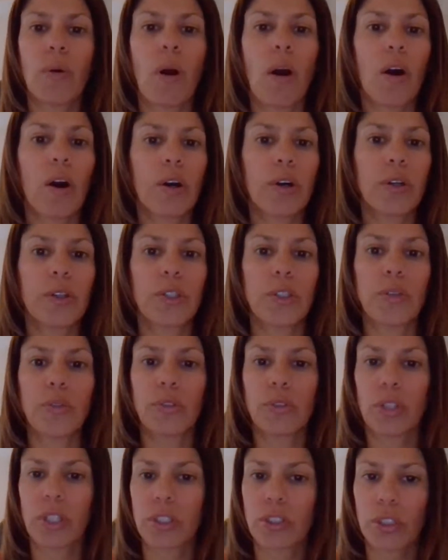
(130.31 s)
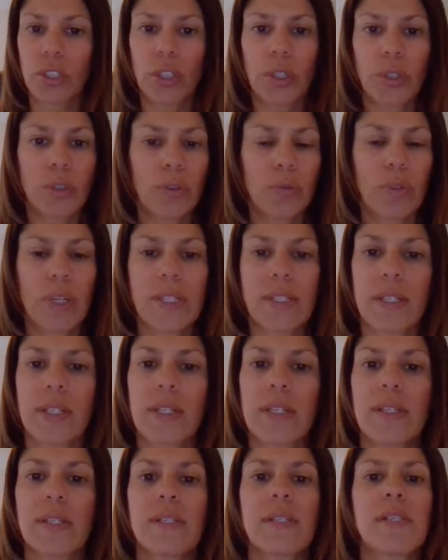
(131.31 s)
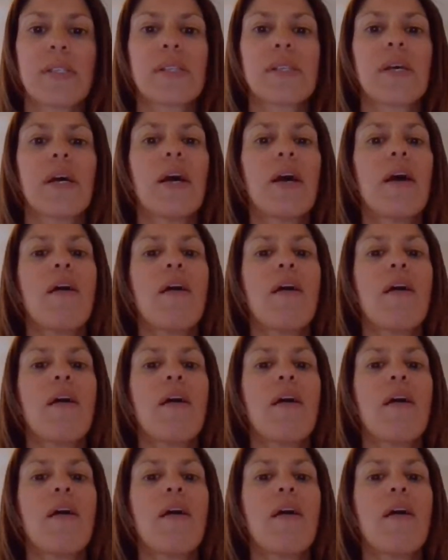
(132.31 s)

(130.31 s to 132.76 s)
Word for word: all you Treasure Coast residents